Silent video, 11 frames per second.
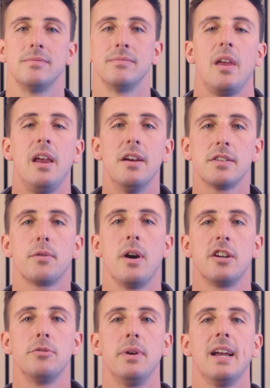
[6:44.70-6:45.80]
Here's a
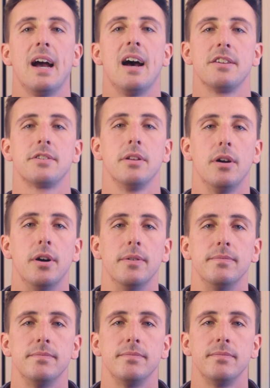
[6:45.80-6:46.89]
question we get asked a lot.
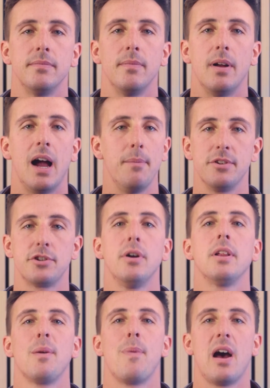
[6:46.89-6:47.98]
I'm installing a
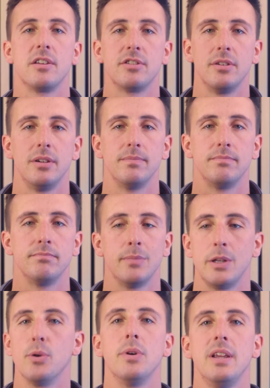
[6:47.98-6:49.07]
battery. I
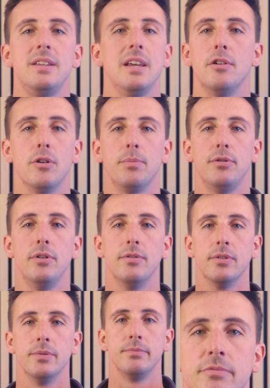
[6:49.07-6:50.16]
don't need DNO
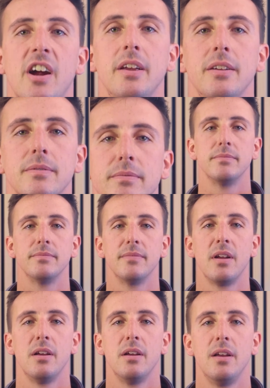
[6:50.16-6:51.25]
approval, right?
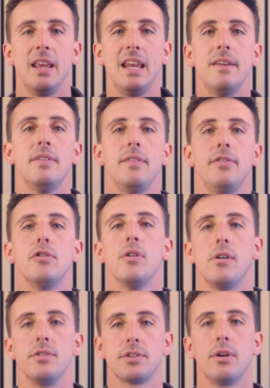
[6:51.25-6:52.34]
Even if you're not
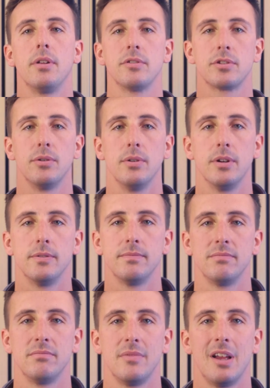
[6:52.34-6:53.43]
installing solar,
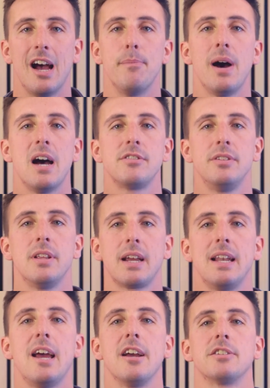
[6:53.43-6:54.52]
a battery that can
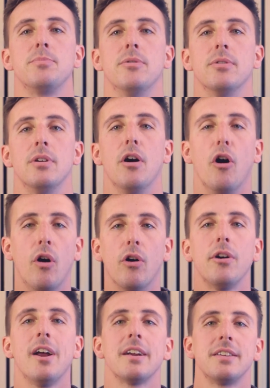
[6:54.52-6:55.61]
export or
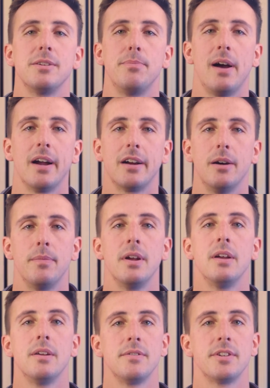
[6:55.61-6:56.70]
act as a backup
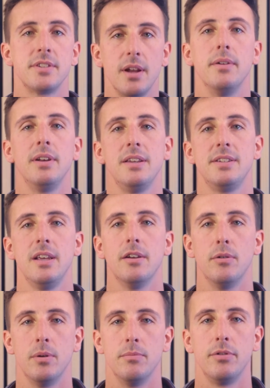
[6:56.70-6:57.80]
still needs
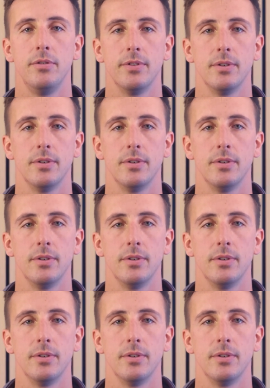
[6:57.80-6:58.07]
DNO approval.